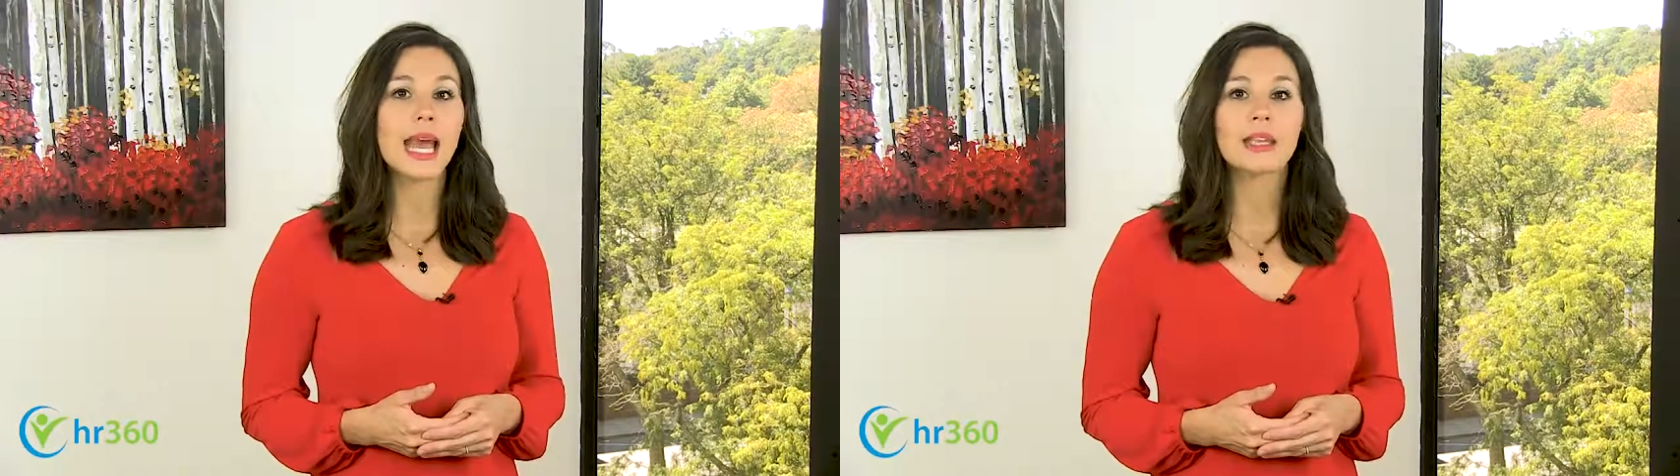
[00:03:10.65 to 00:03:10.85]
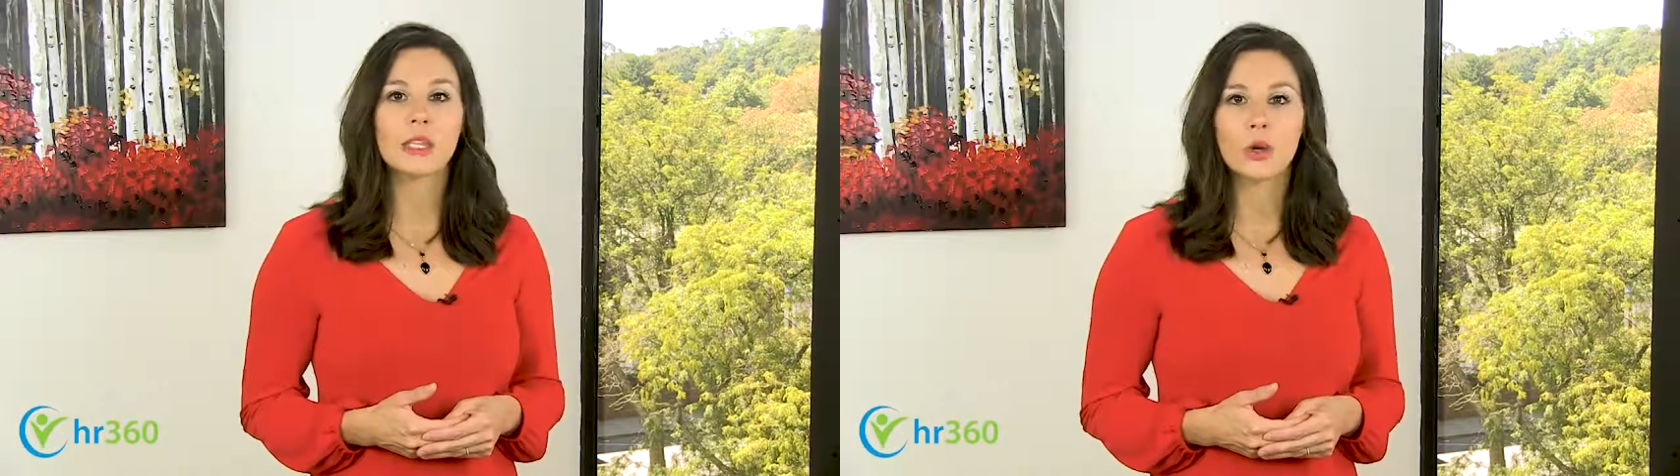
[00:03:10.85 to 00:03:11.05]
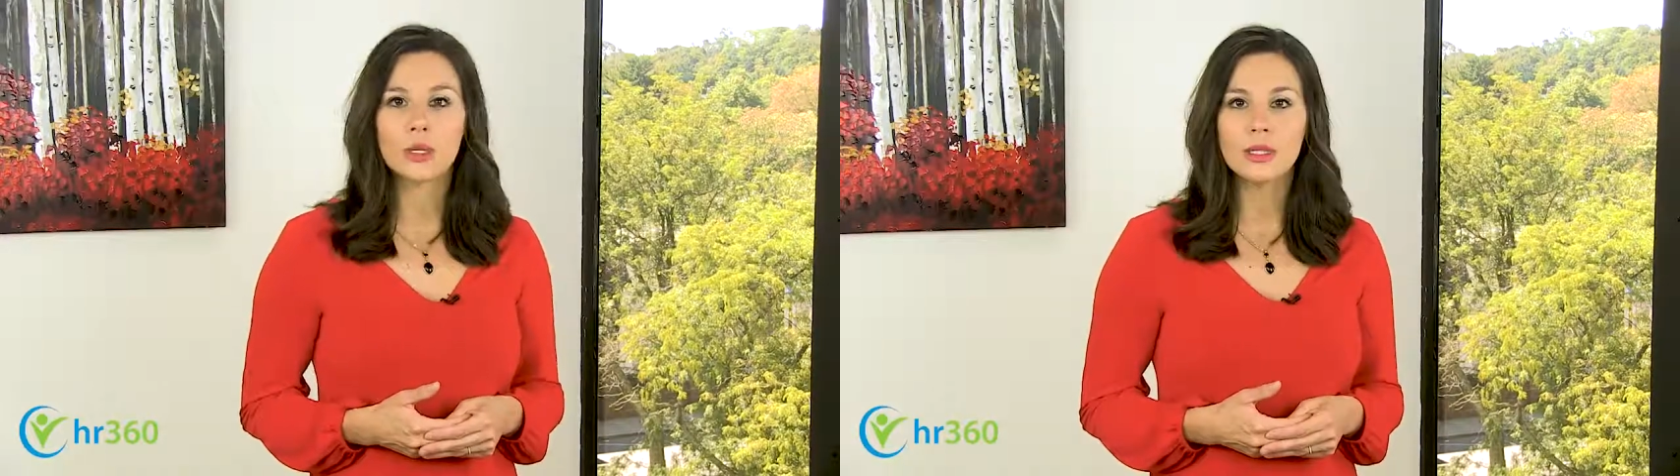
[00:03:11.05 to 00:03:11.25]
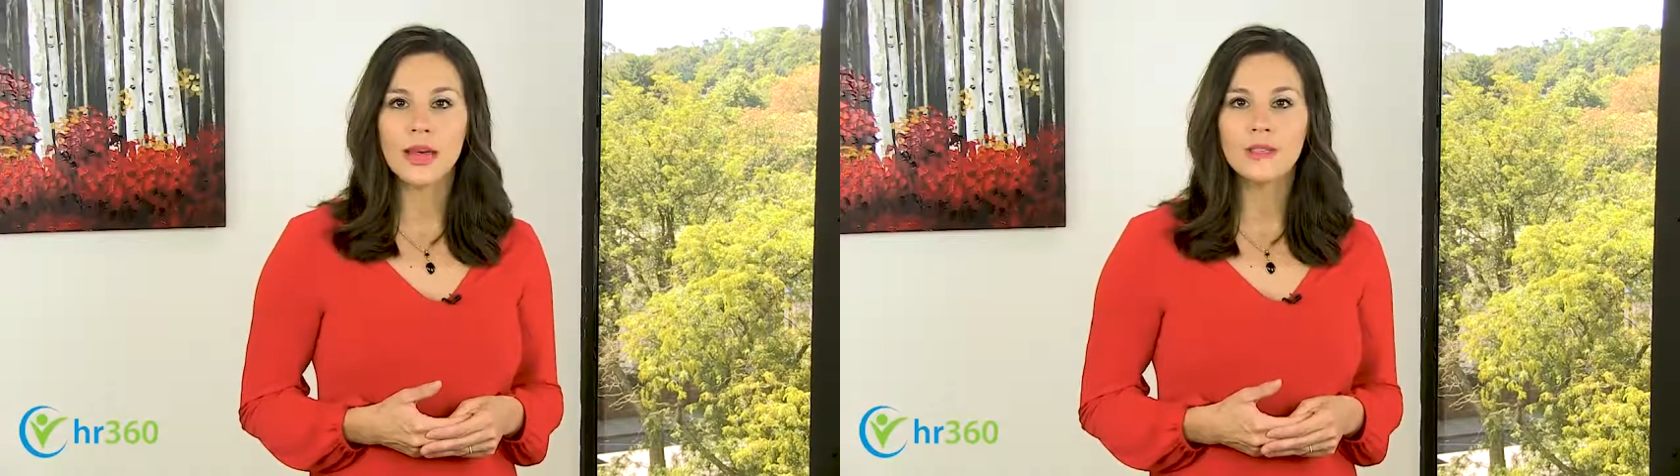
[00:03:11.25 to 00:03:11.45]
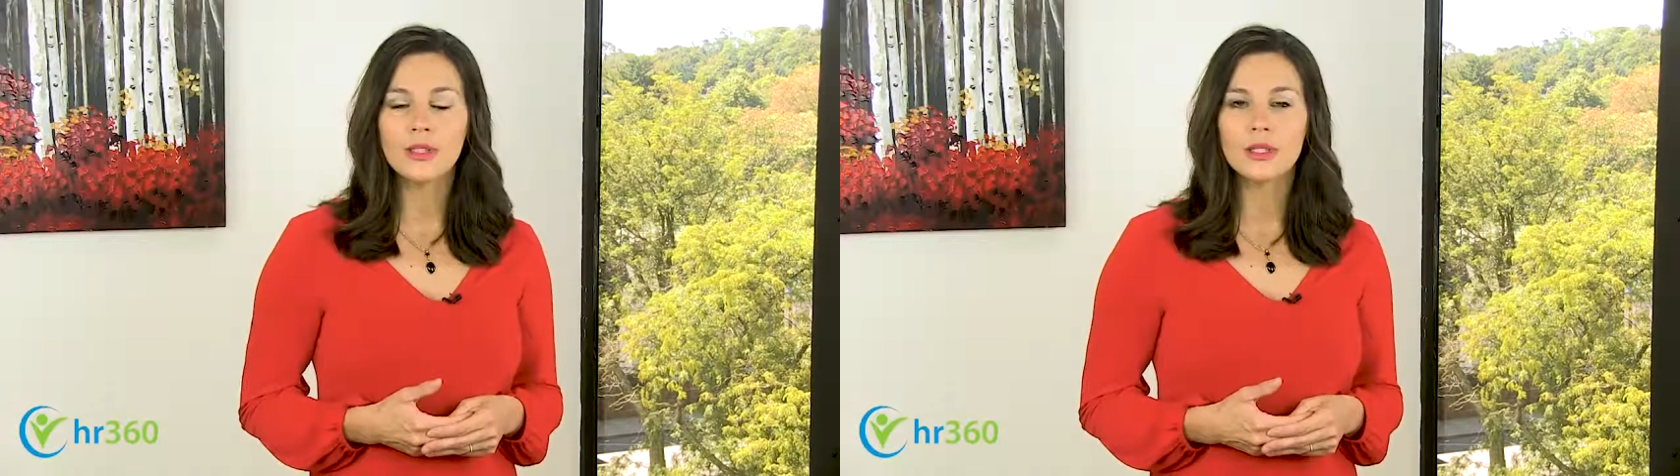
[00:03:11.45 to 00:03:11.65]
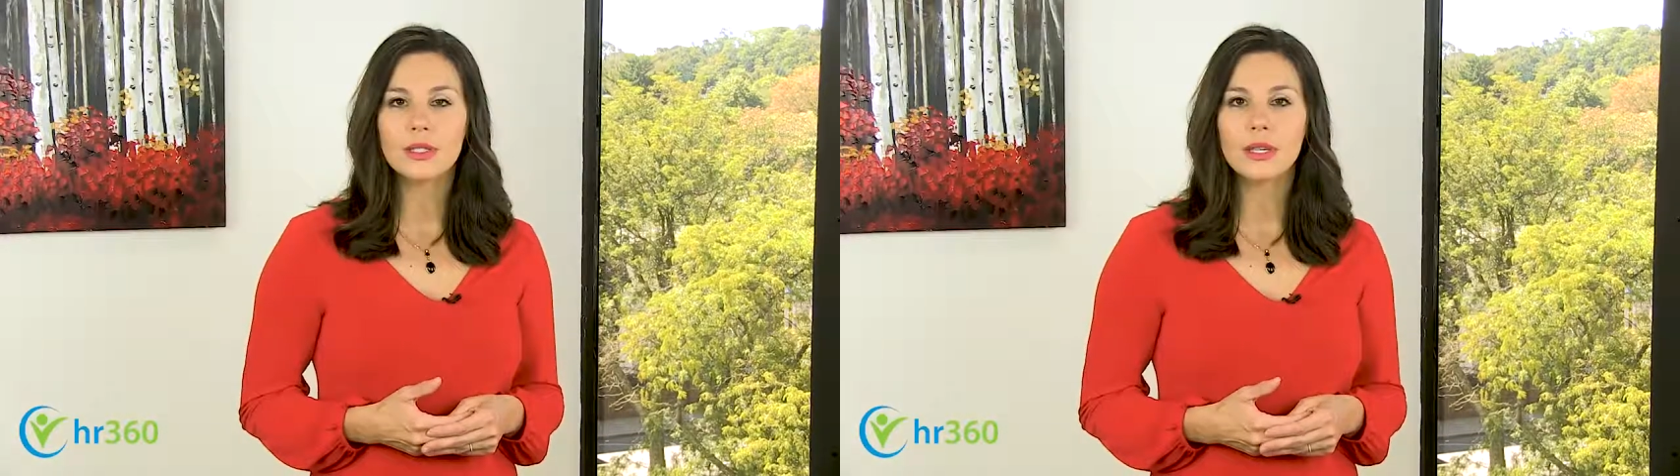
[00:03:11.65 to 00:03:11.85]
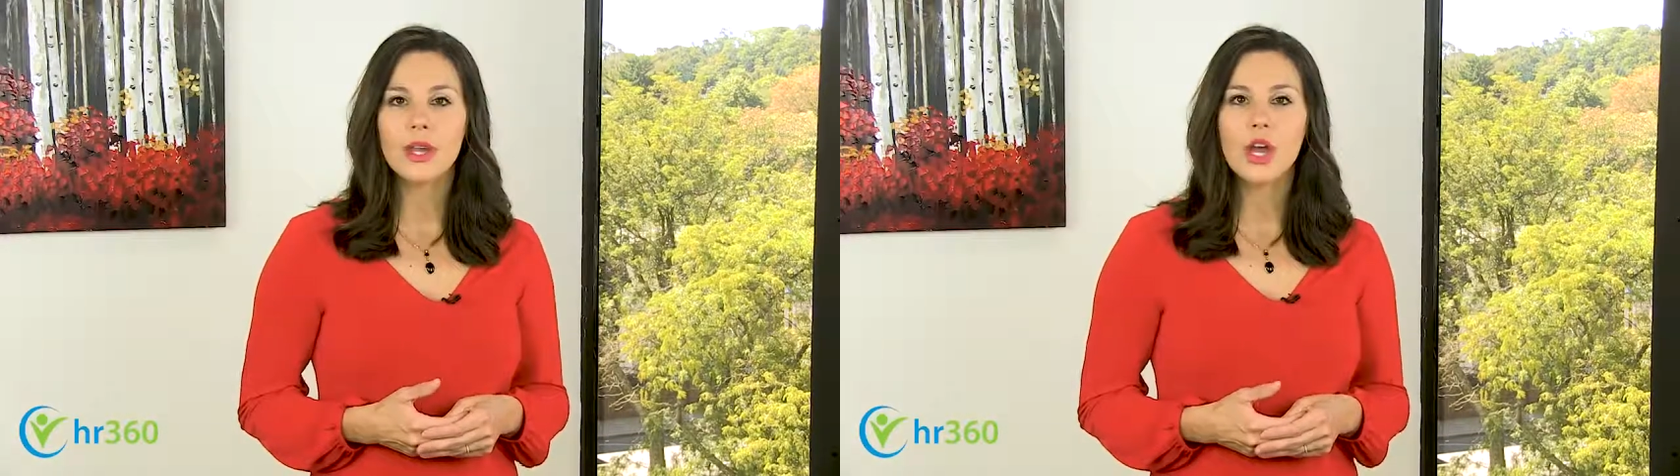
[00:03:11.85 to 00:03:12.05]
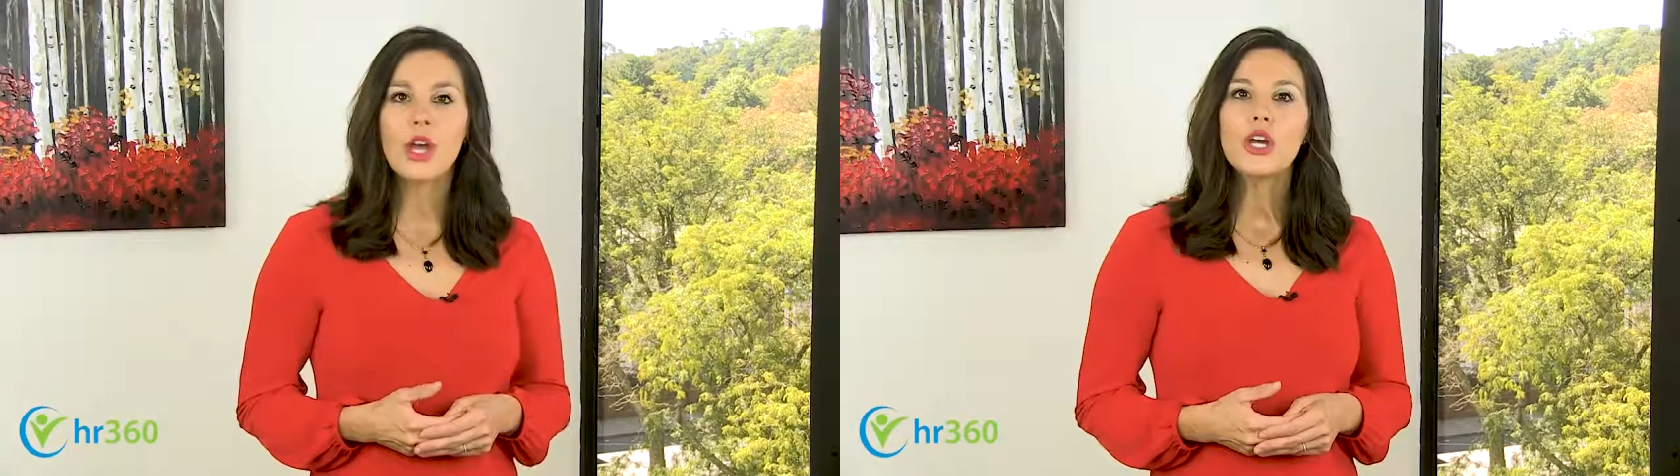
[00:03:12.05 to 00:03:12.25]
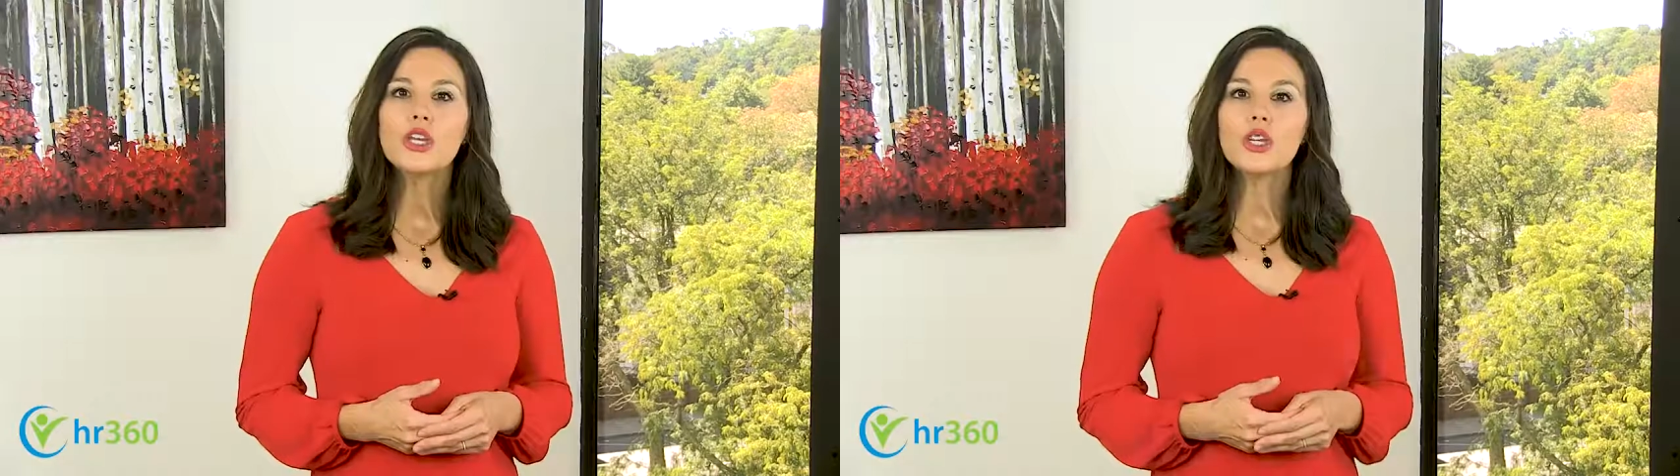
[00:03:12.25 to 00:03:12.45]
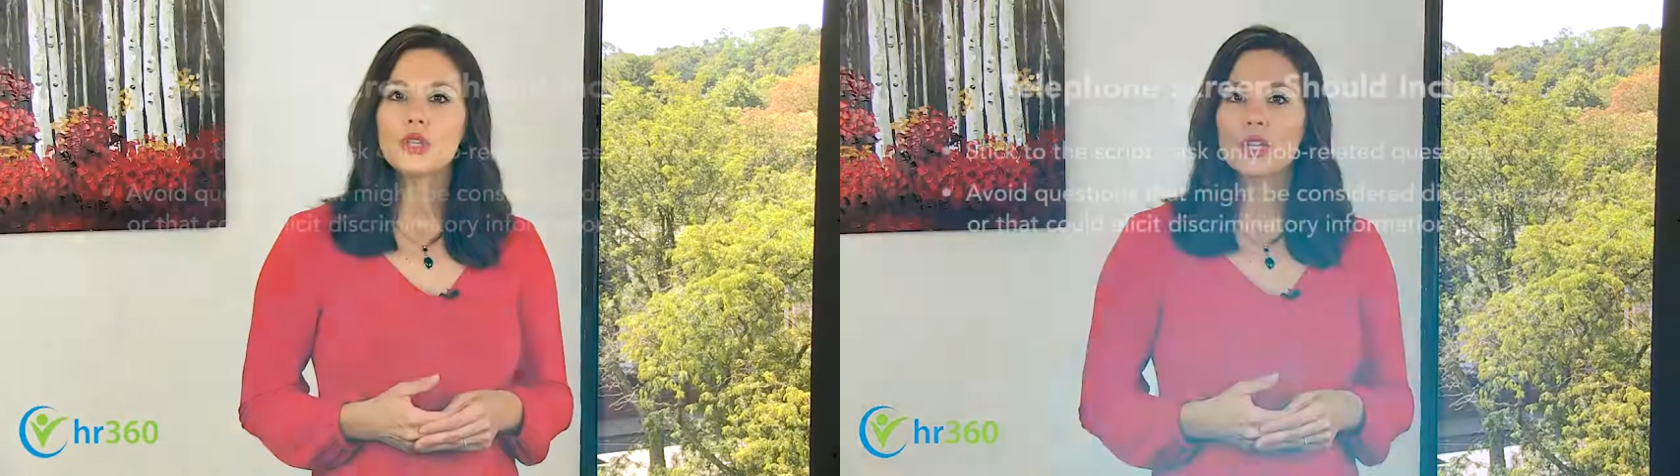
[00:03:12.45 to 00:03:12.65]
and local levels,
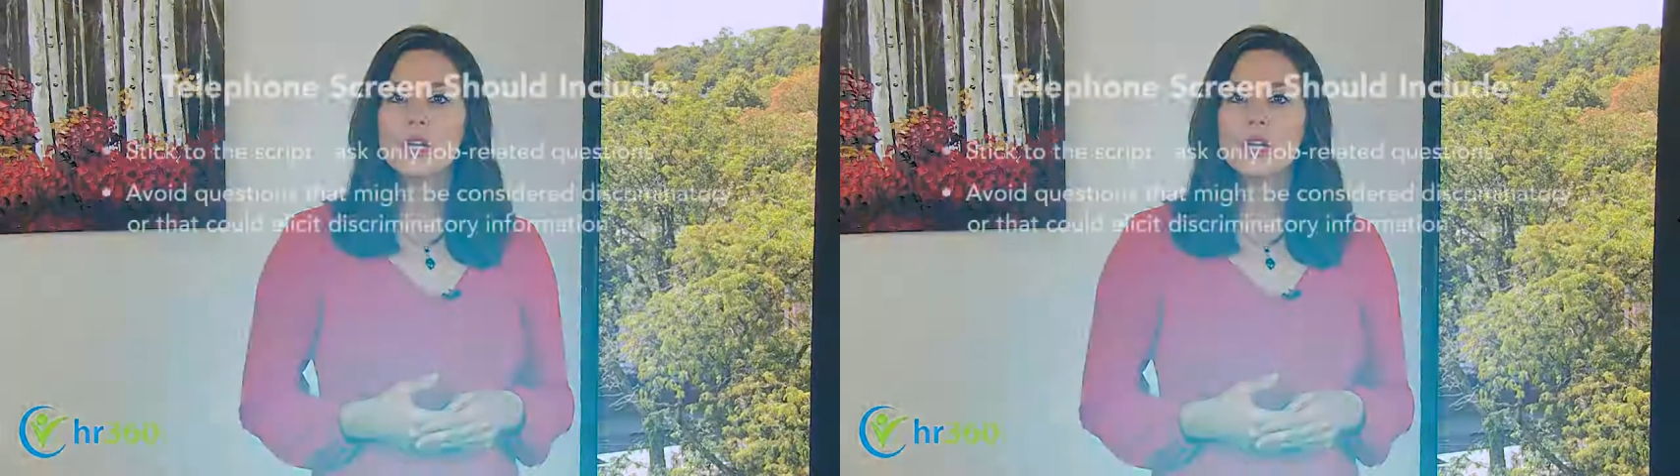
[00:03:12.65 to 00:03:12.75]
you should